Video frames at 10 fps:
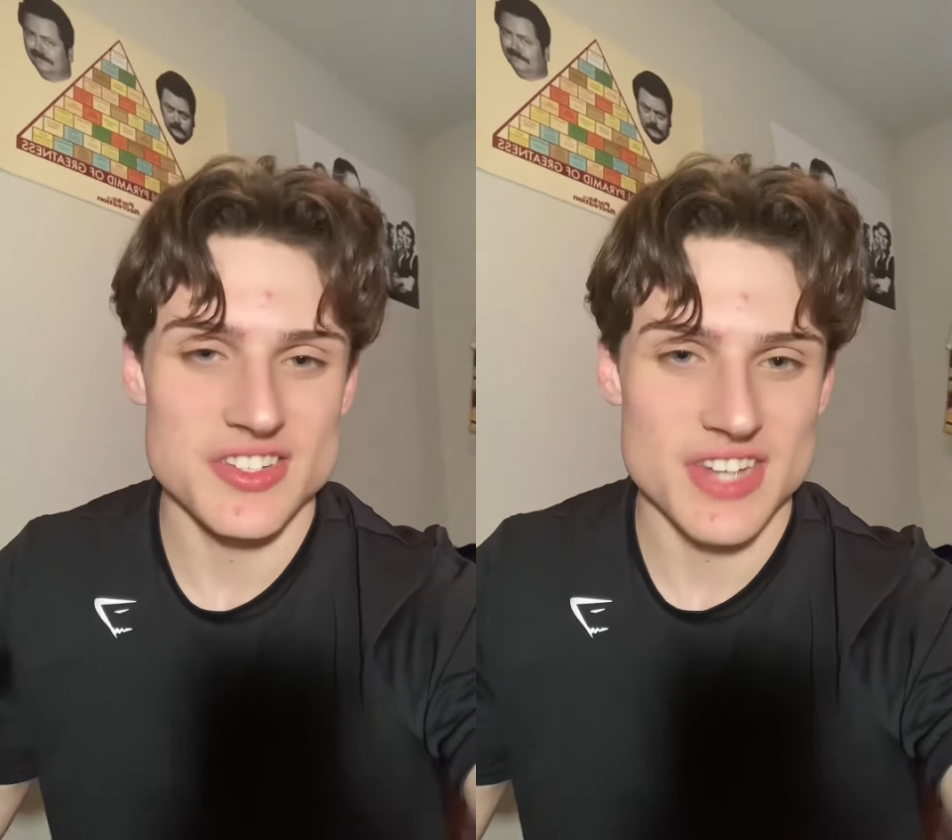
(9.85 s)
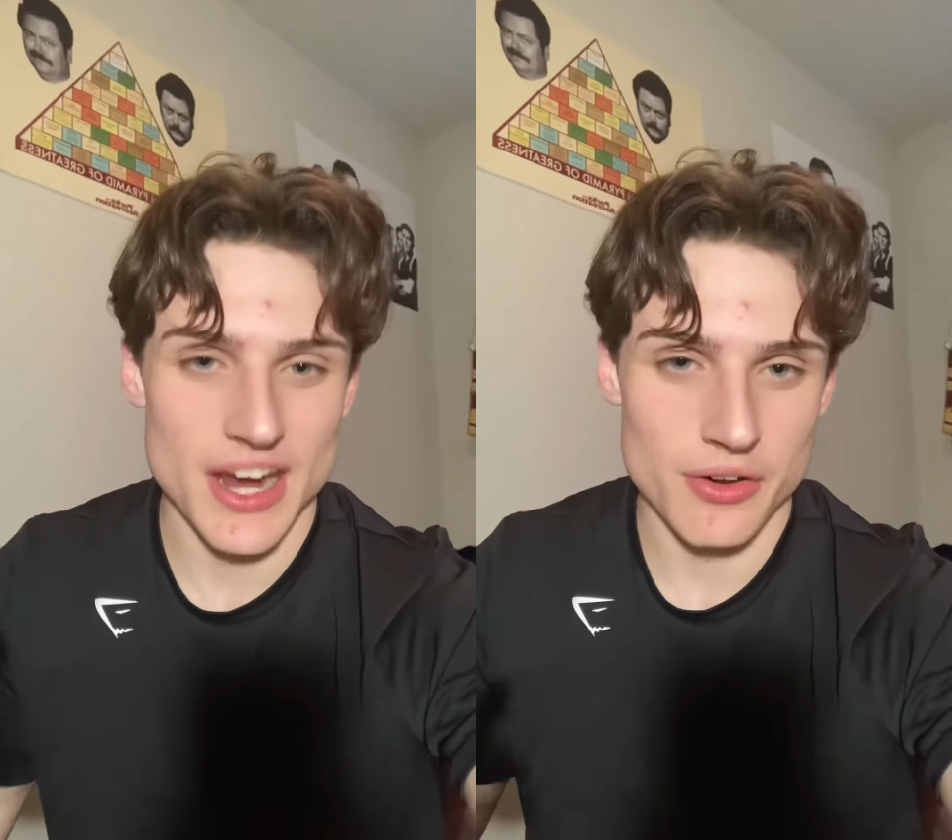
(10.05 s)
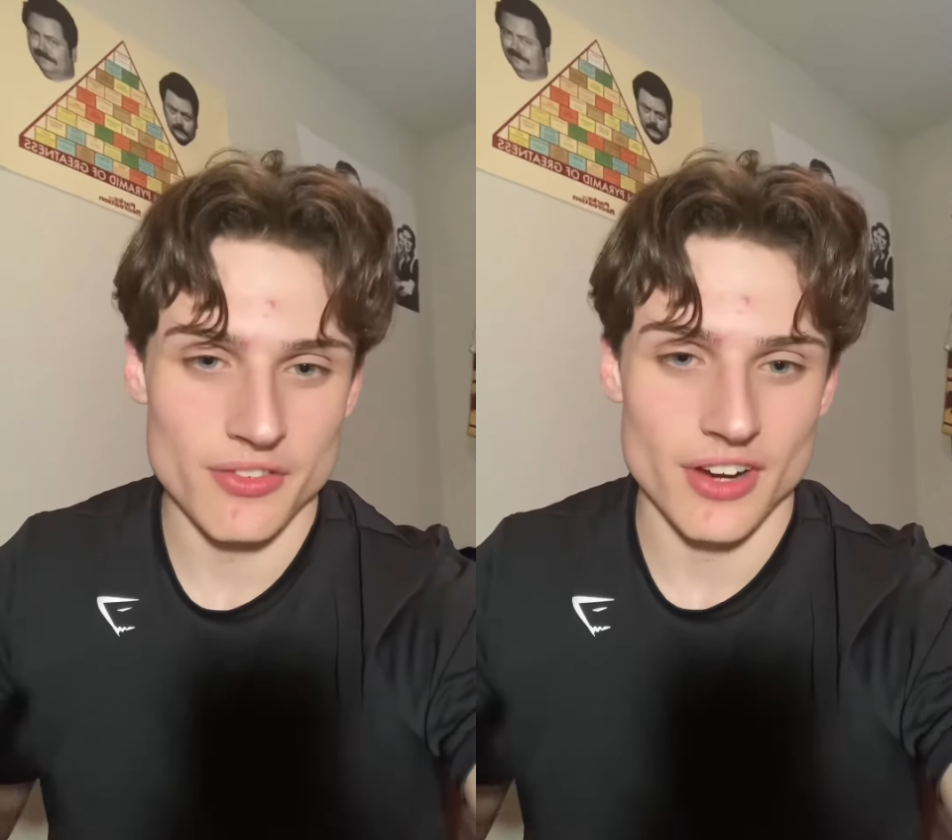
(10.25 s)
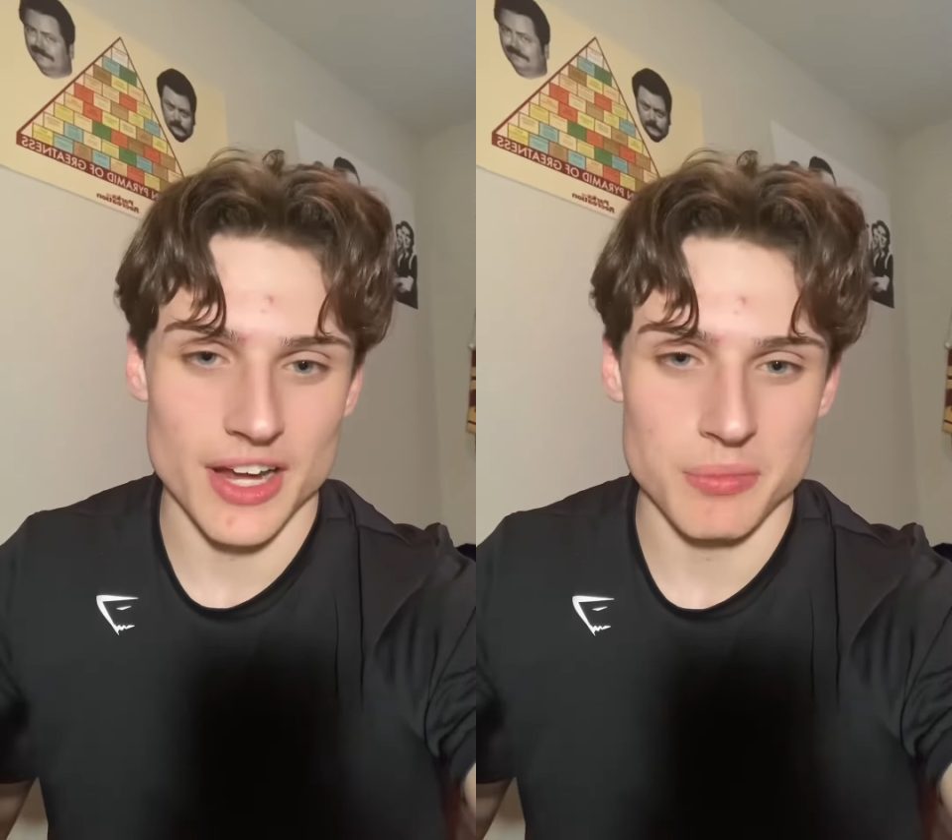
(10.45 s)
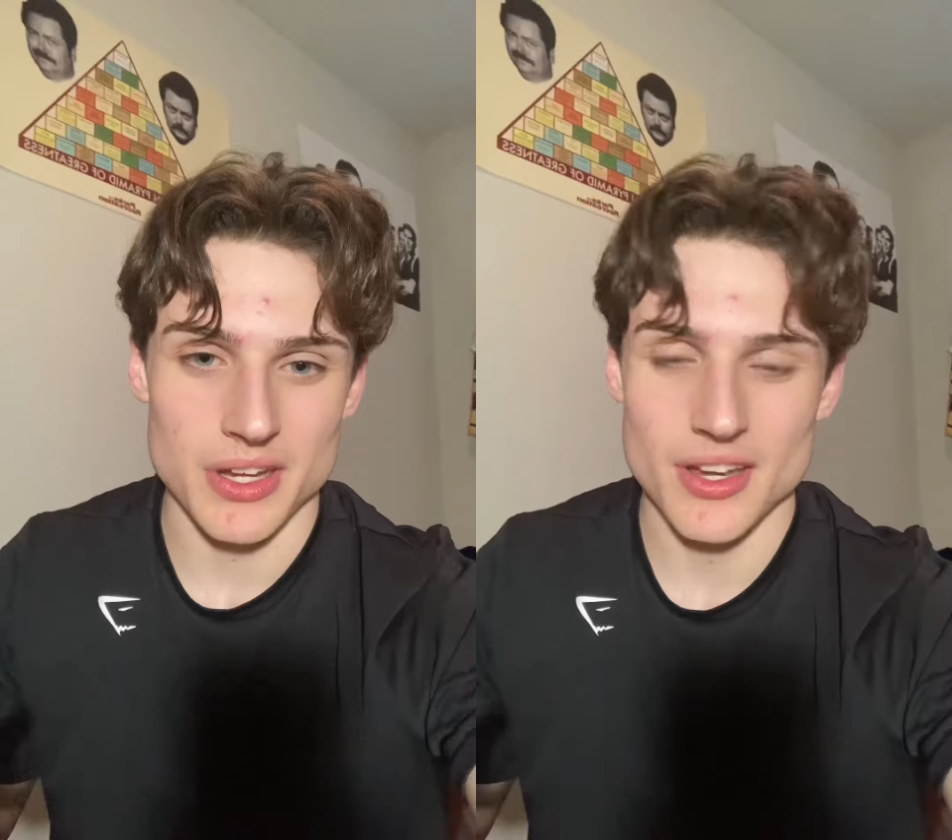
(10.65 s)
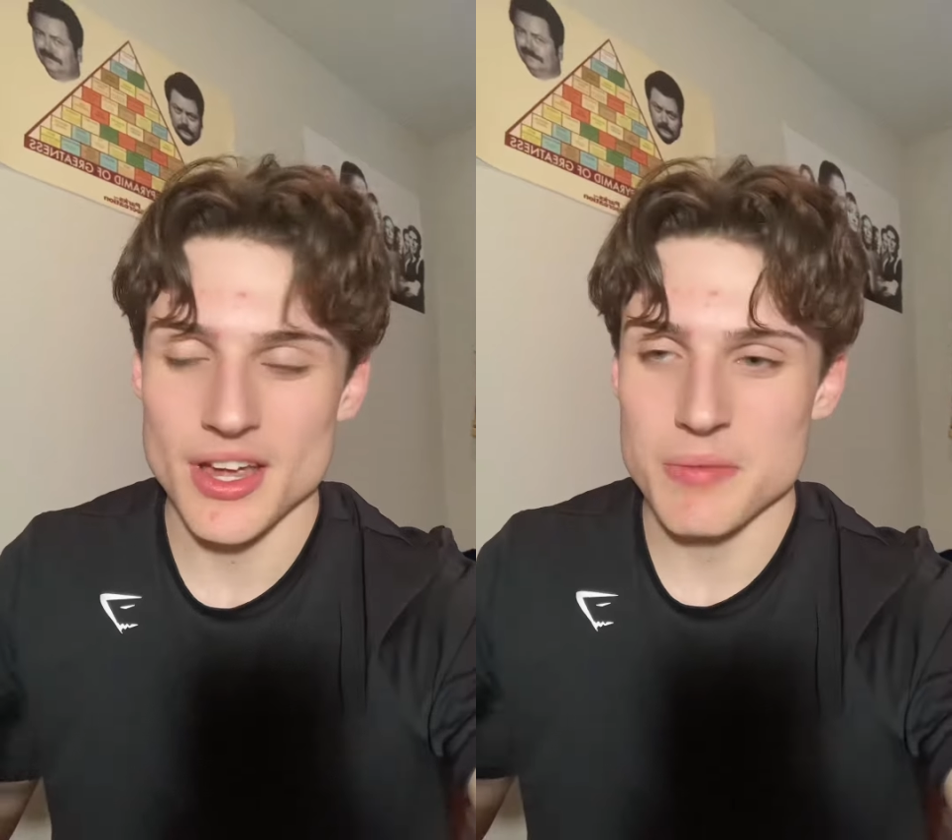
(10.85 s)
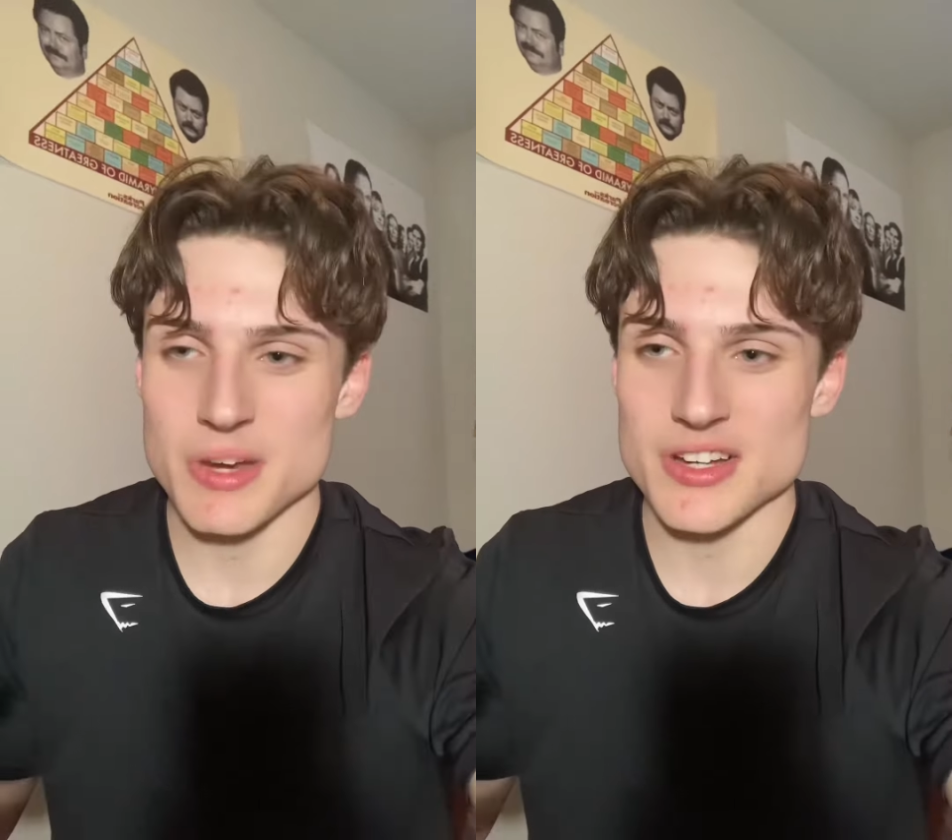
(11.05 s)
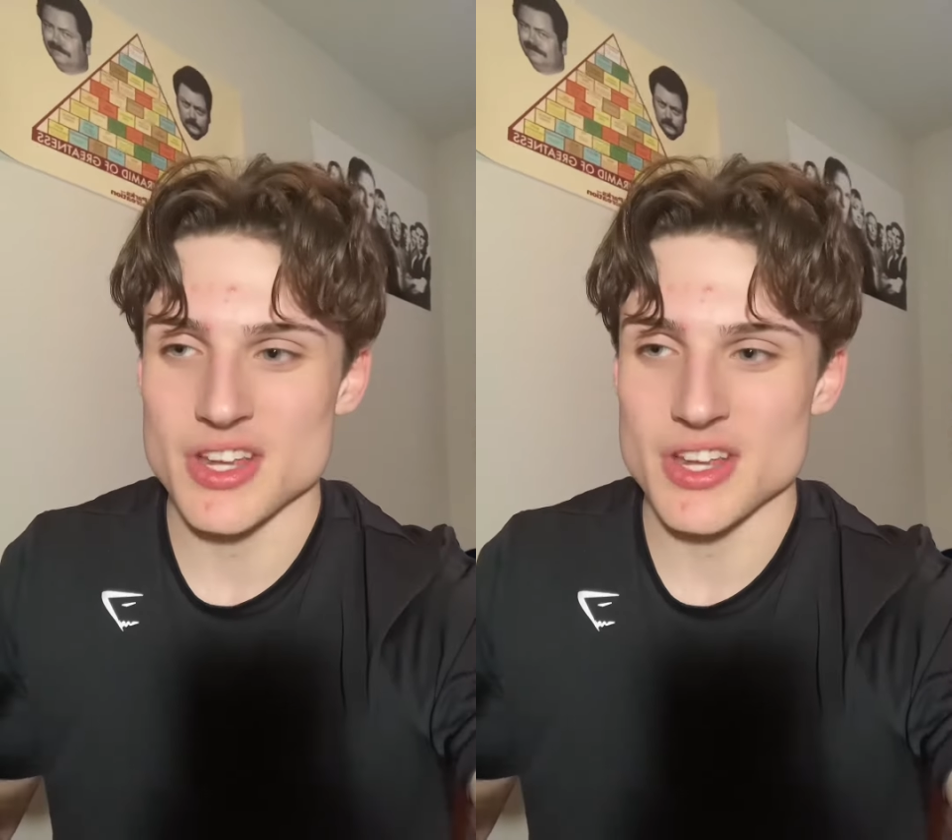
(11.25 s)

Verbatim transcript: terrified me because